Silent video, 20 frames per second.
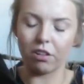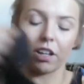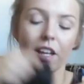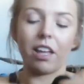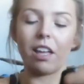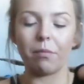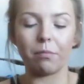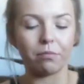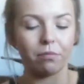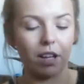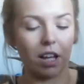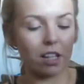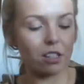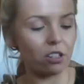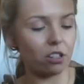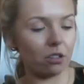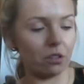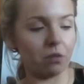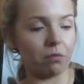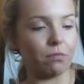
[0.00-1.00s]
Okay, I'm, I
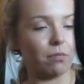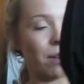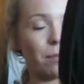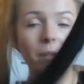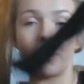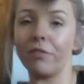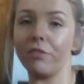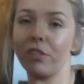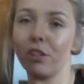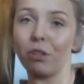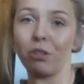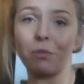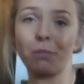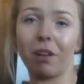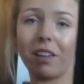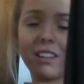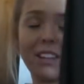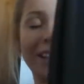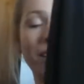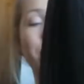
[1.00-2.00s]
do not know, I'm confused
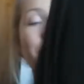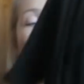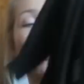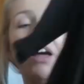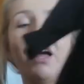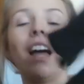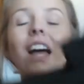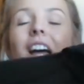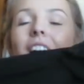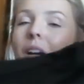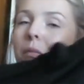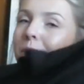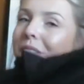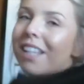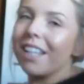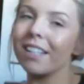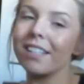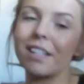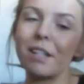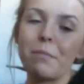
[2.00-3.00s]
by this, but I'm
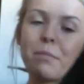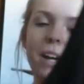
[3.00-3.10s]
sending